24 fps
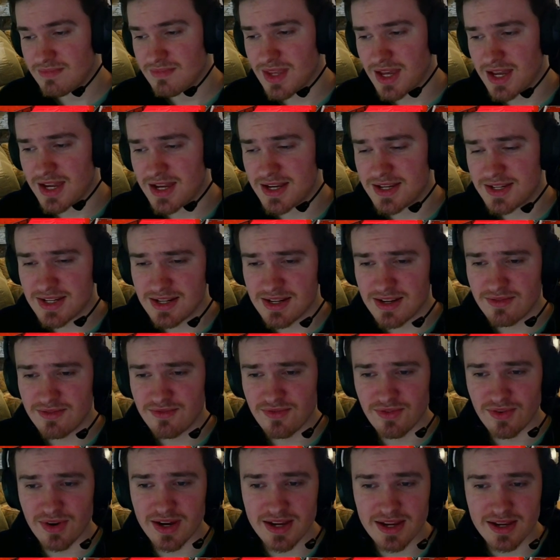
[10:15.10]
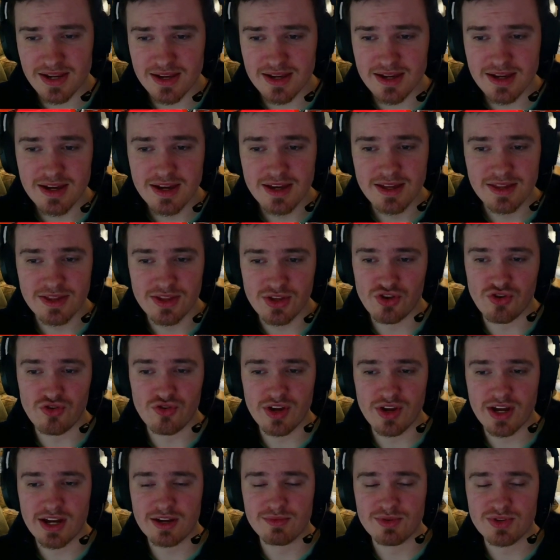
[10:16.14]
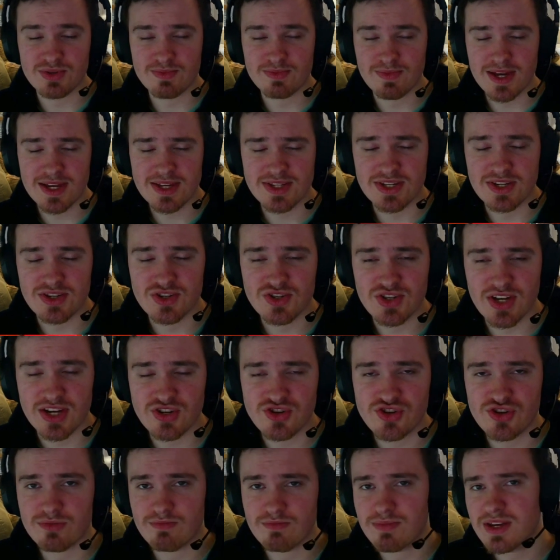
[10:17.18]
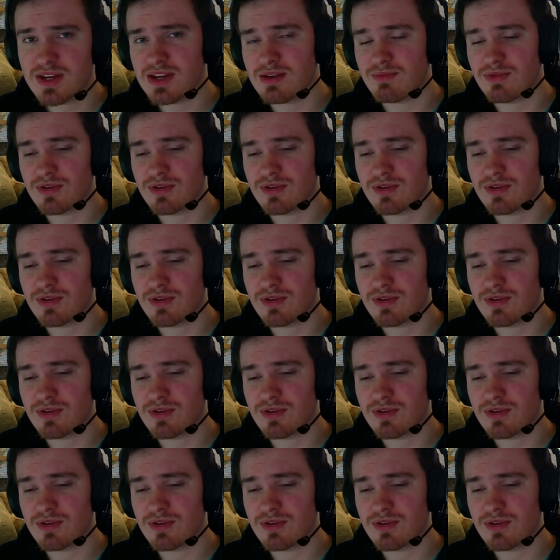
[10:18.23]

delivering the unanimous message that should be.